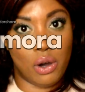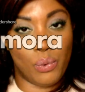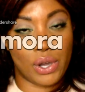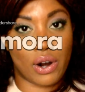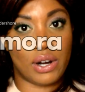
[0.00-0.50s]

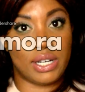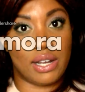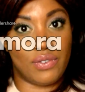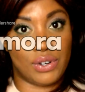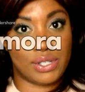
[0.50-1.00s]
We are a
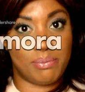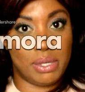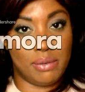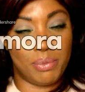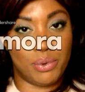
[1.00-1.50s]
diverse
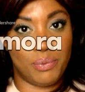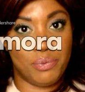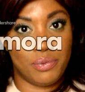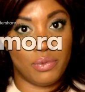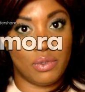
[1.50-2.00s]
people.
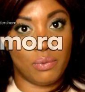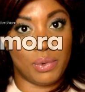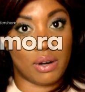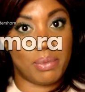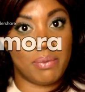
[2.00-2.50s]

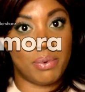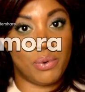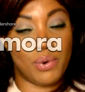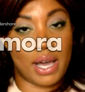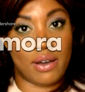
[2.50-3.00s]
We are people
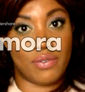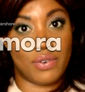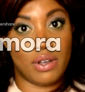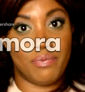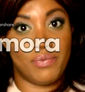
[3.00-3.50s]
who
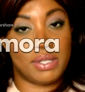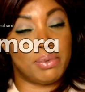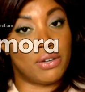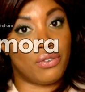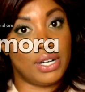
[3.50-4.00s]

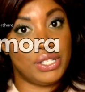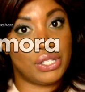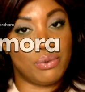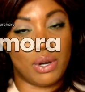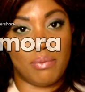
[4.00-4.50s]
speak
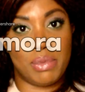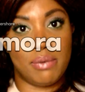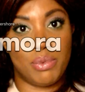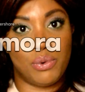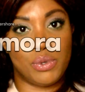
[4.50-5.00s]
French, we are
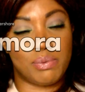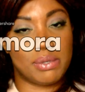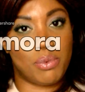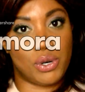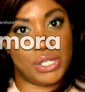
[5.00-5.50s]
people who
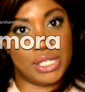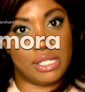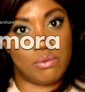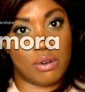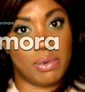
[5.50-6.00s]
speak
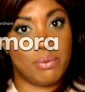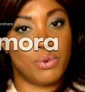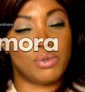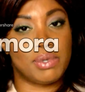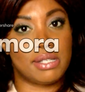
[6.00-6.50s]
Portuguese, we are people
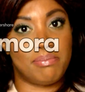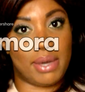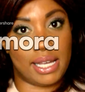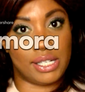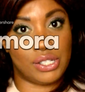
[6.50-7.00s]
who speak
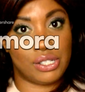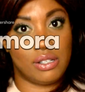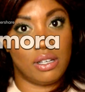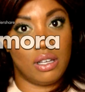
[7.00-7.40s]
Spanish.